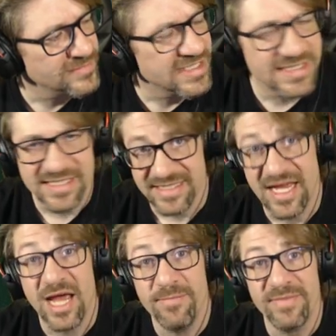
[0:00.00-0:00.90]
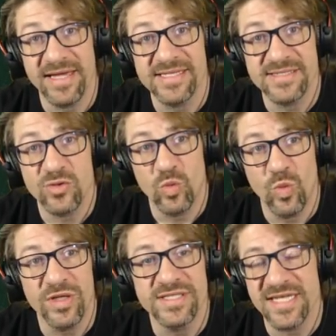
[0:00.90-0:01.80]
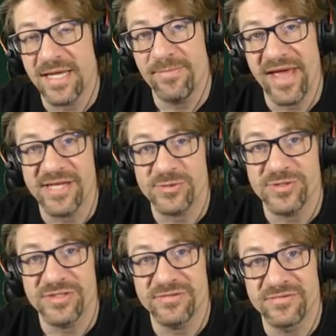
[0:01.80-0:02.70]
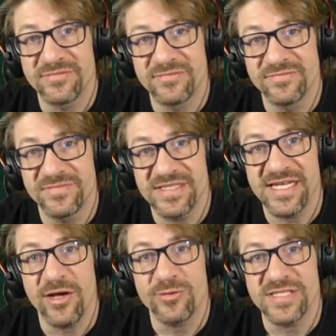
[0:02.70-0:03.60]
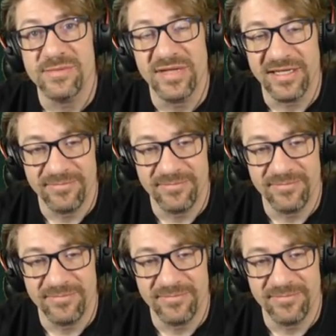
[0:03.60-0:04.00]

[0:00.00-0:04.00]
it's a time-based one-time password. TOTP,